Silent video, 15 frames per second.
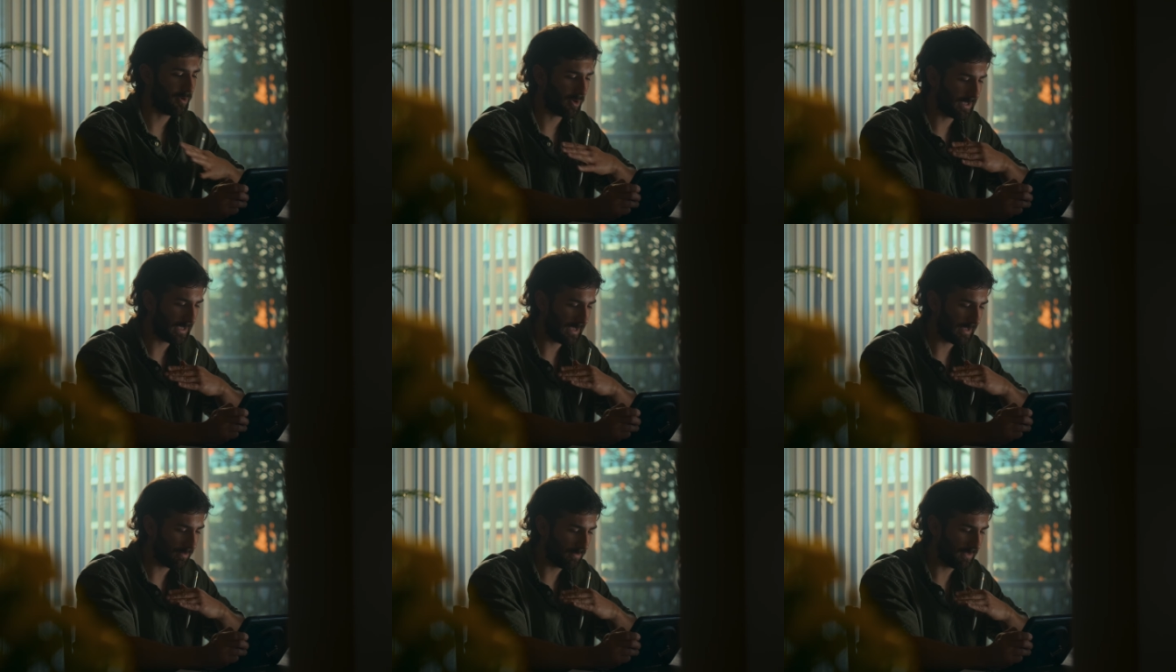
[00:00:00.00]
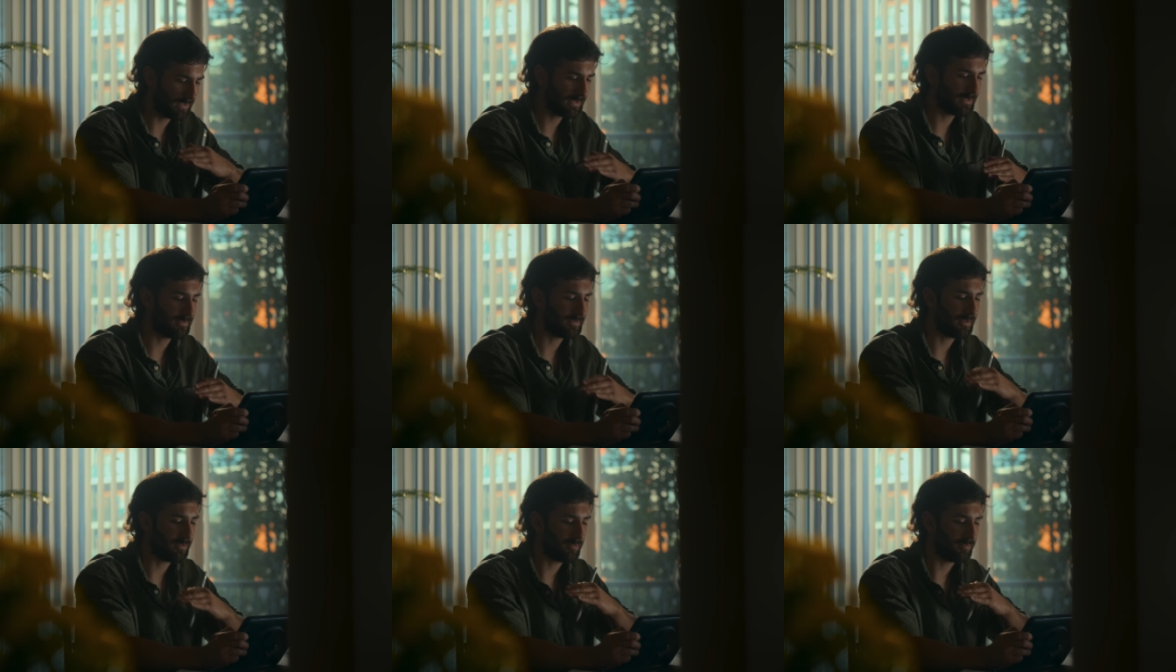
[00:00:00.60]
okay, this
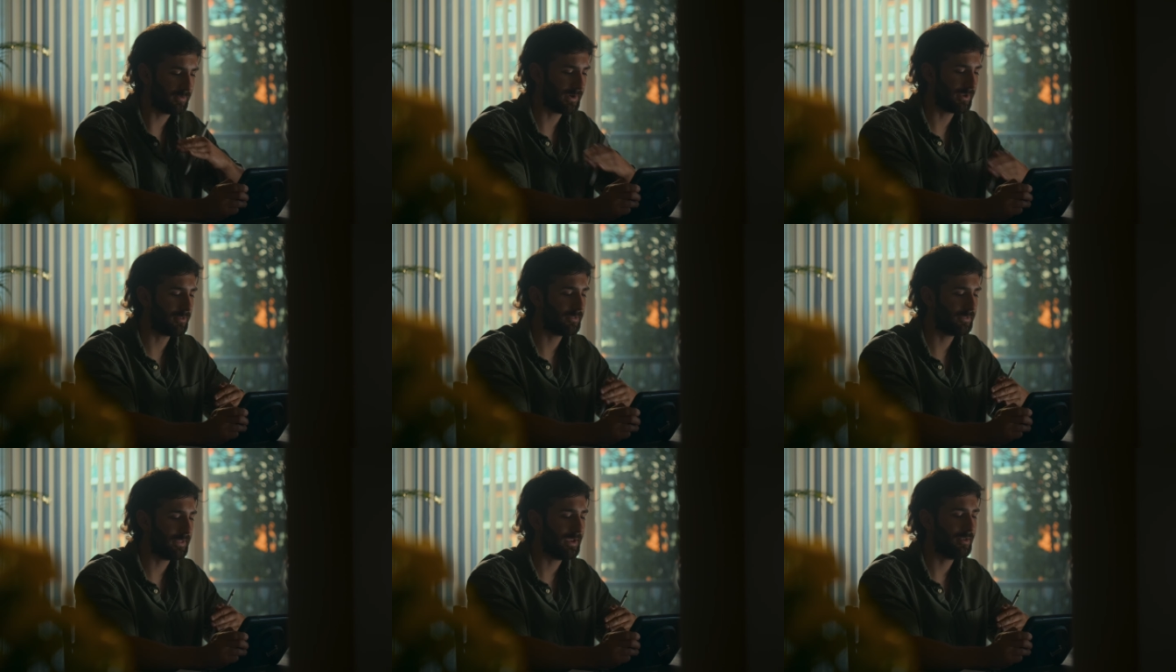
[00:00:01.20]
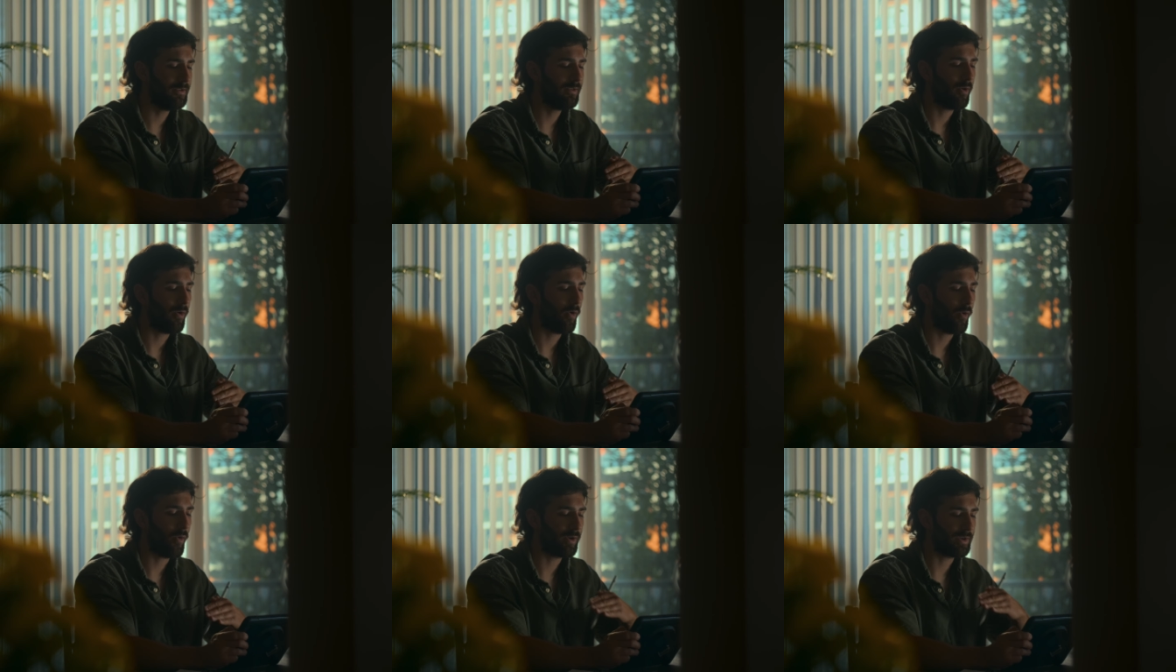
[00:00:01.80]
is real thing
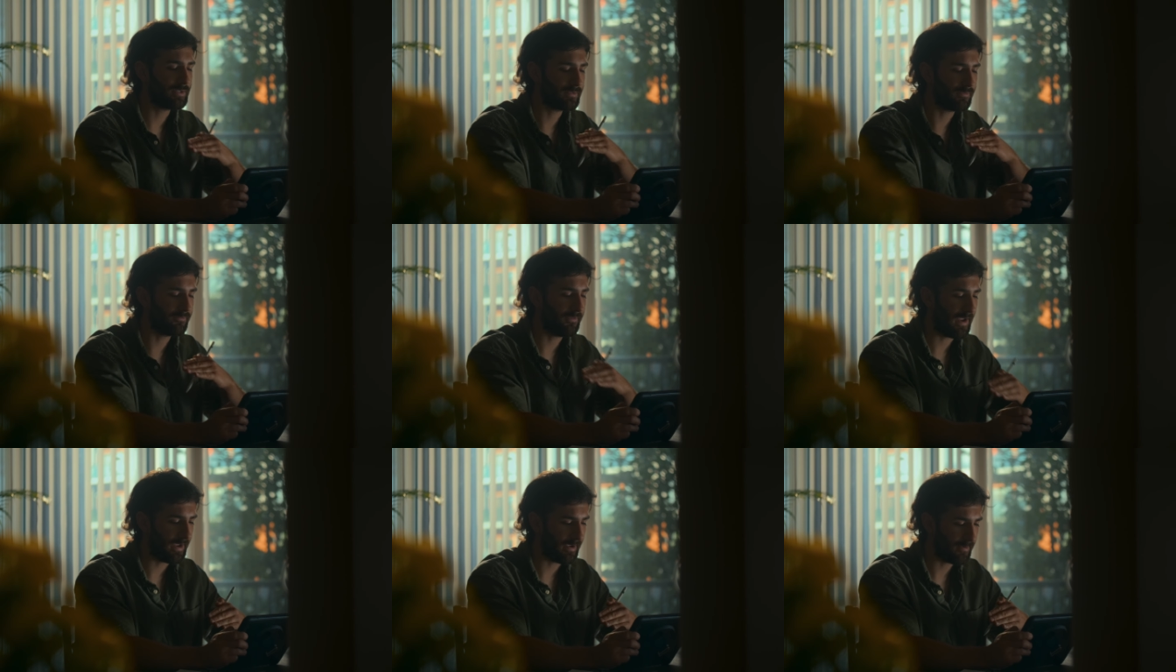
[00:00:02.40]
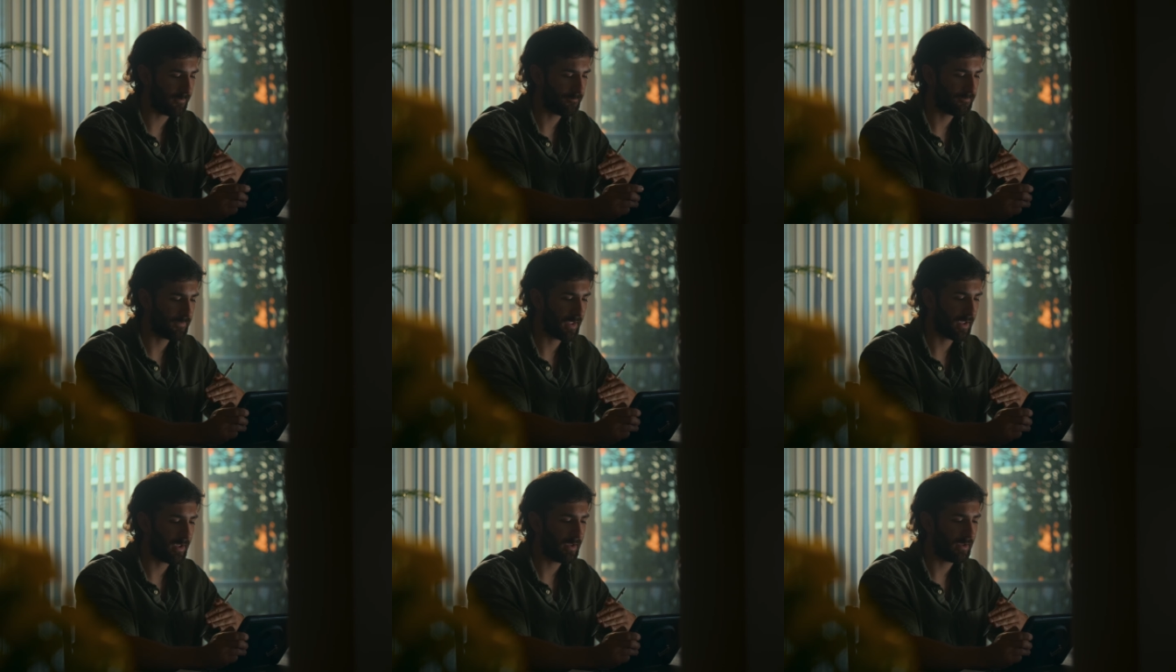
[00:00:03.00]
or it's a fake,
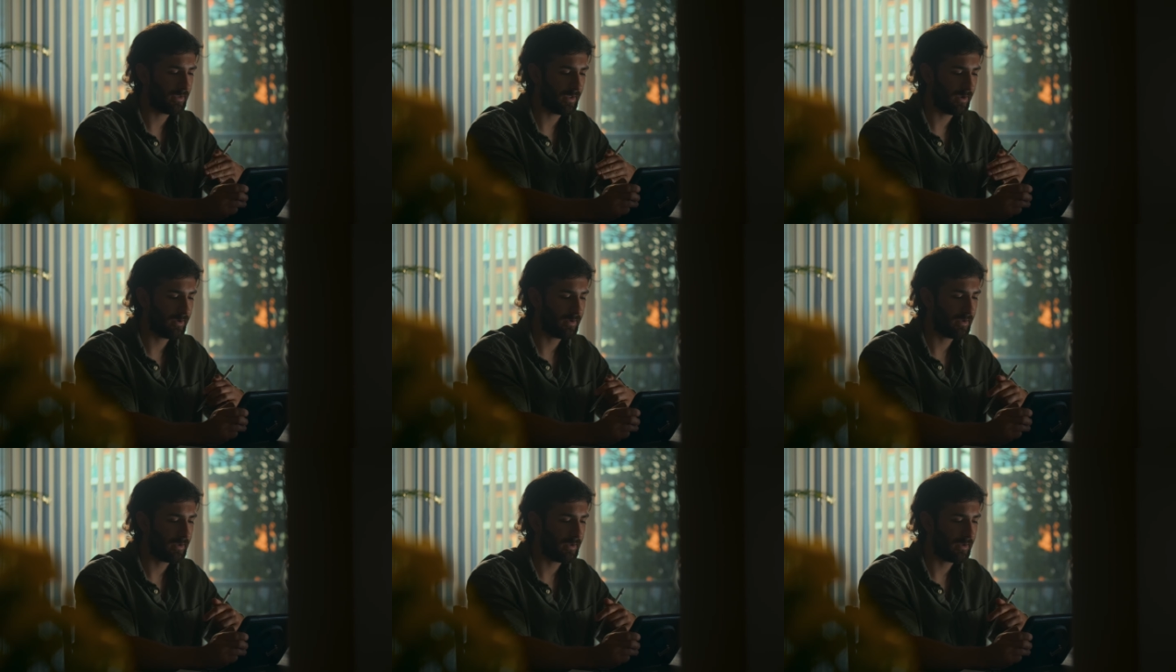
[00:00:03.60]
yeah.